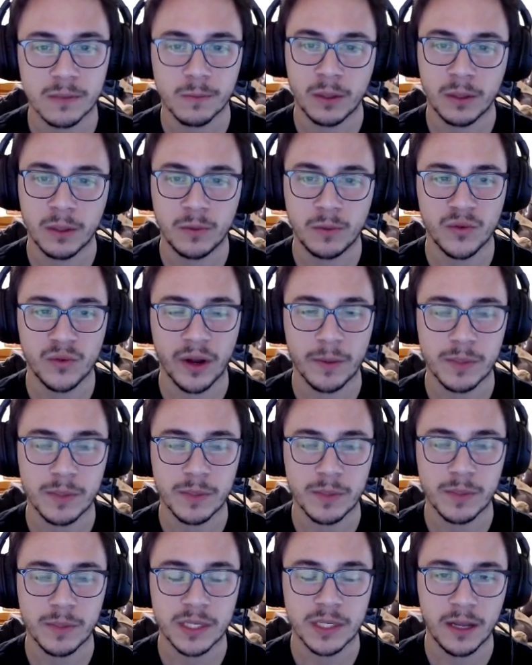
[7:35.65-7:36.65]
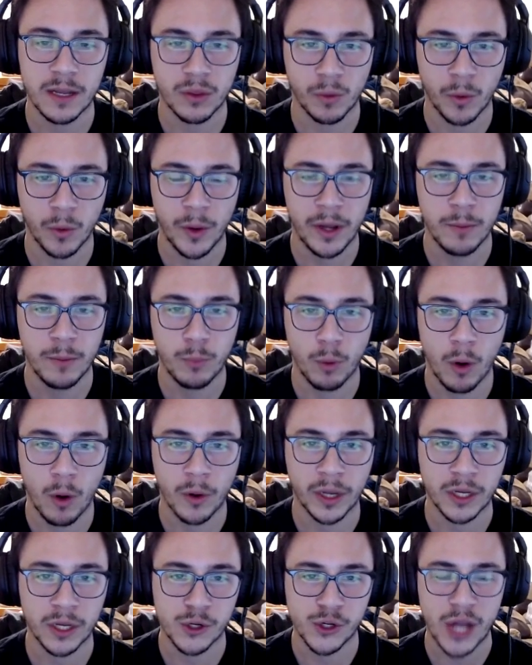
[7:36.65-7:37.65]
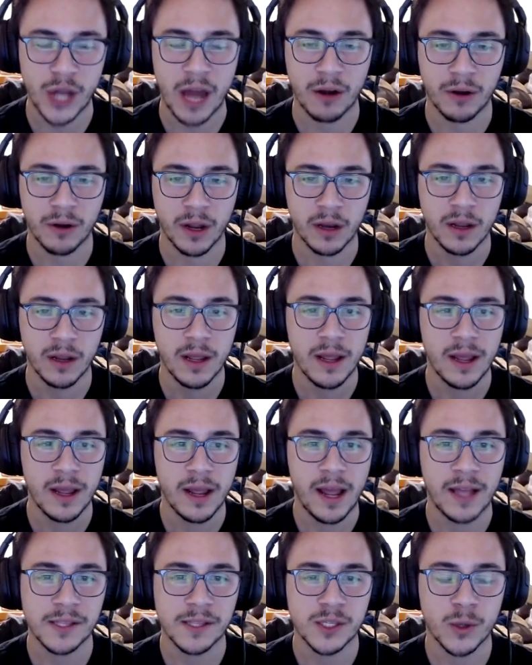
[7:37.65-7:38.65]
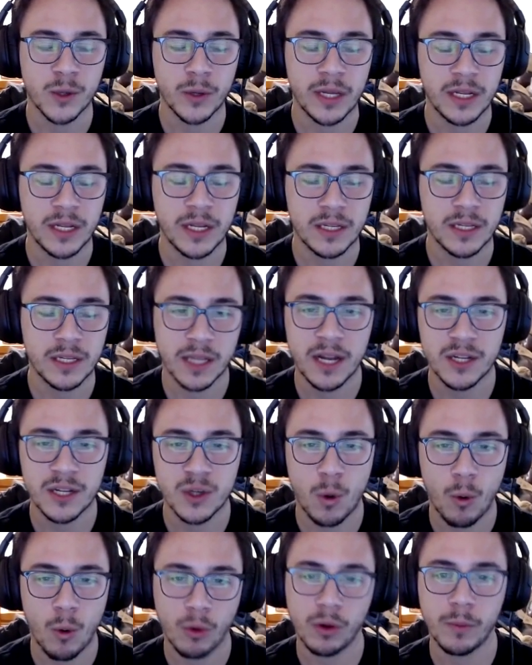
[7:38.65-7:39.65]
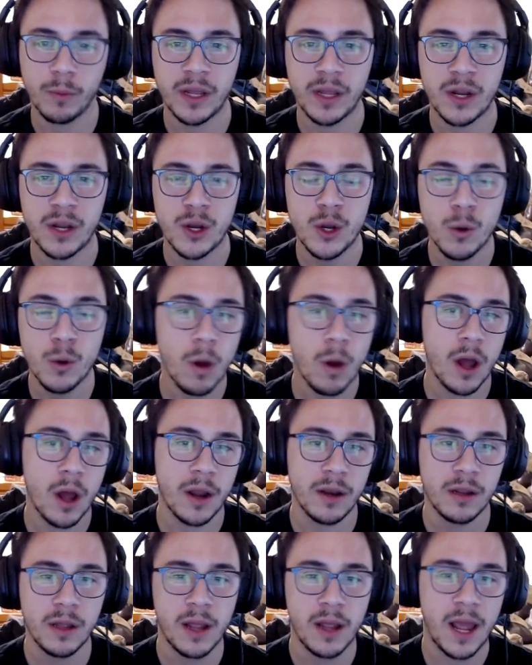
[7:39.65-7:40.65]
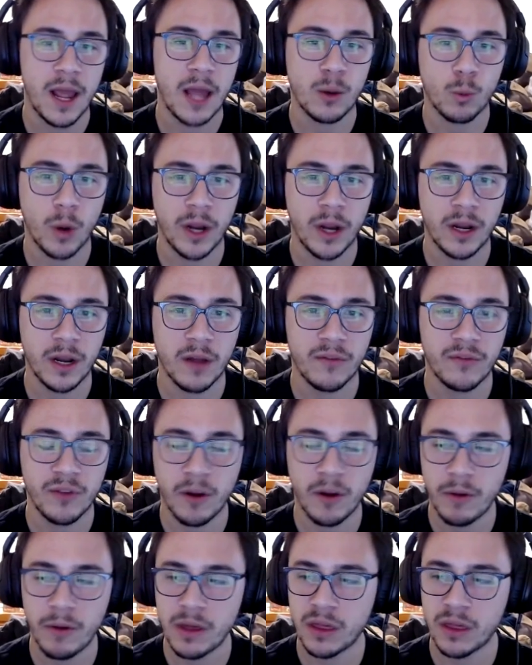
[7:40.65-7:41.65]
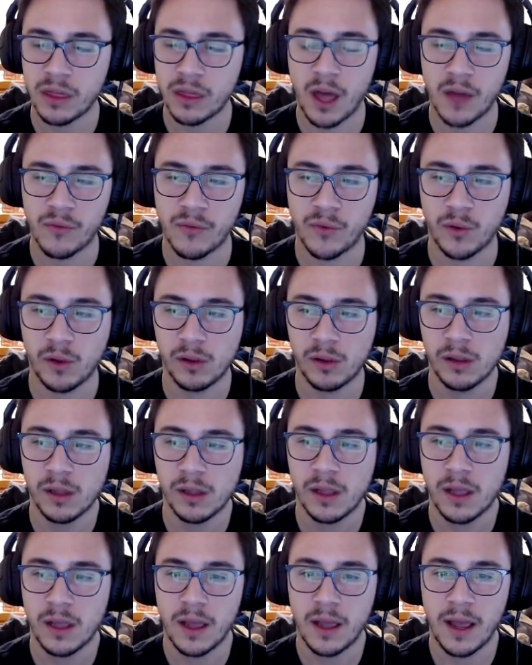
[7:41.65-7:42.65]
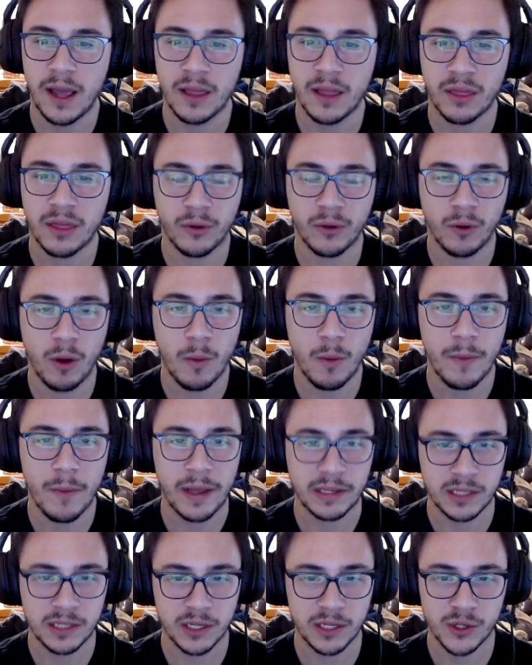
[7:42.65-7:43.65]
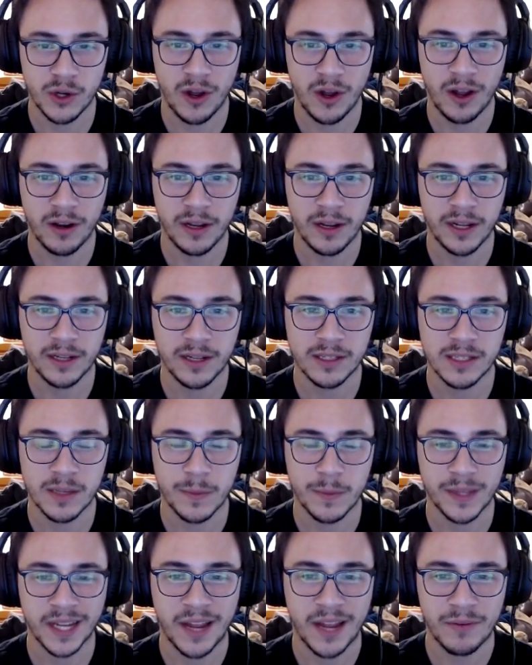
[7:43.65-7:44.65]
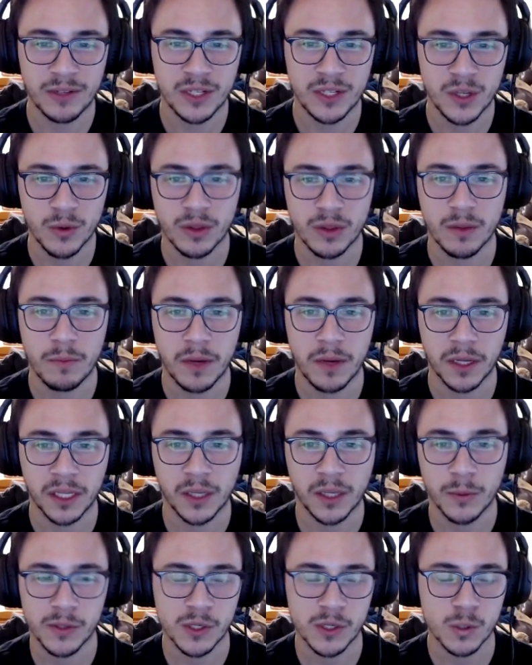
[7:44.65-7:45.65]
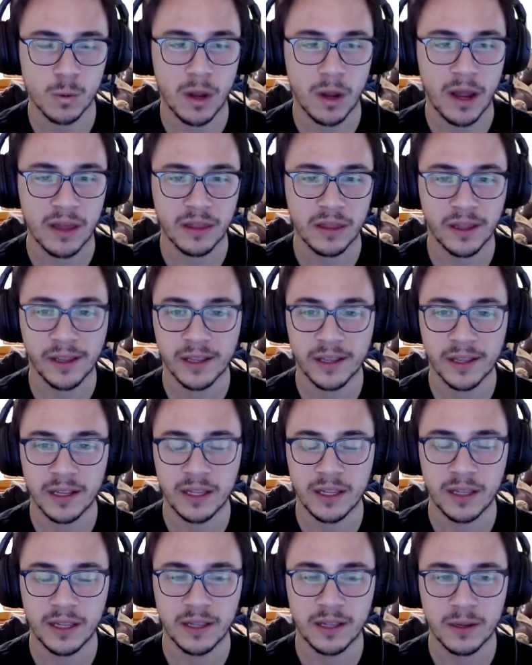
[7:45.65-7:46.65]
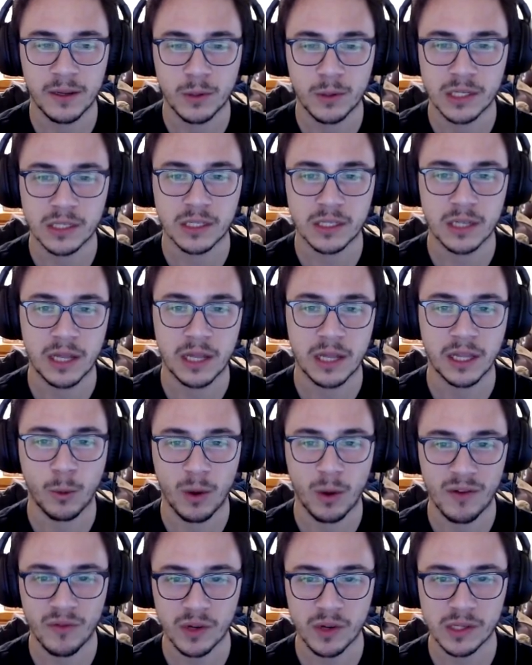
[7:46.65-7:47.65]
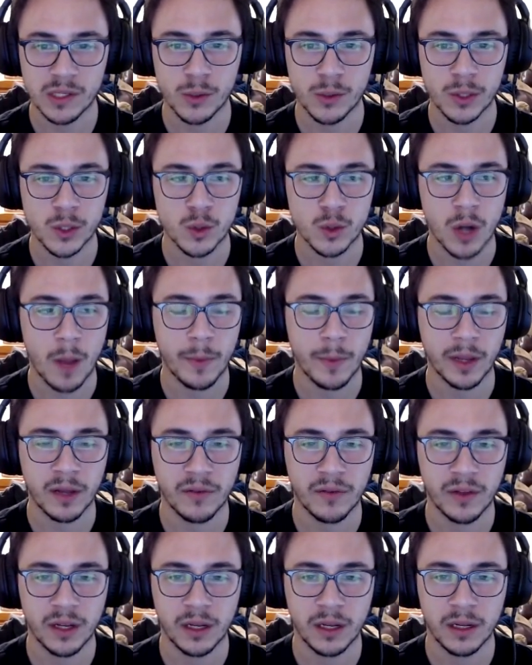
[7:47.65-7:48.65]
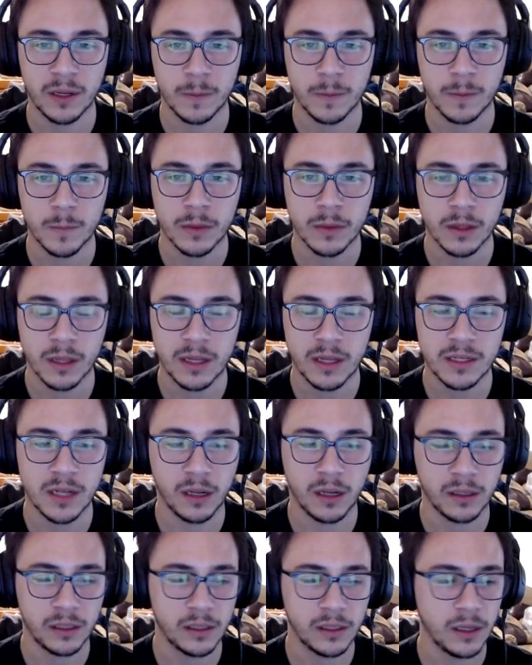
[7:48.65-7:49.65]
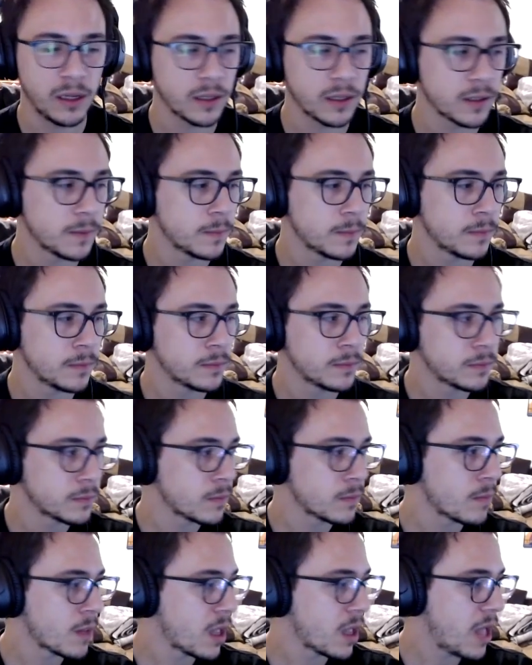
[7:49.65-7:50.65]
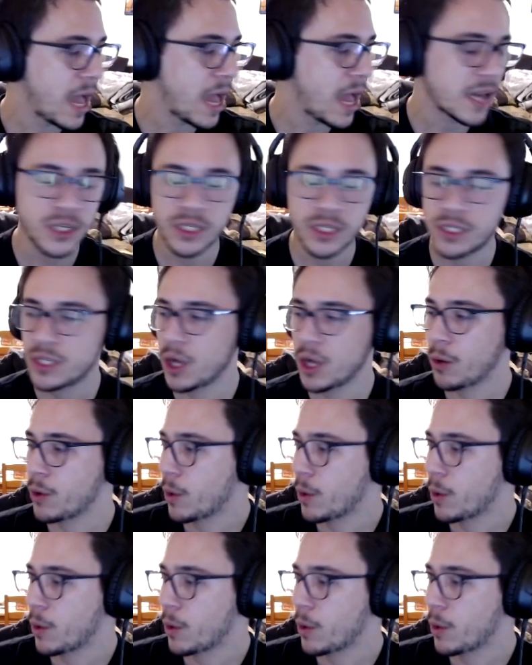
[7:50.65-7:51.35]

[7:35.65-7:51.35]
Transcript: He was very upset. He threw it, broke it, shattered it, and so he decided to order me a new one and write a very thoughtful and thorough message on it, something having to do with the monkey, which is why I think a reference to his dropping of it in Donkey Kong. I actually don't know.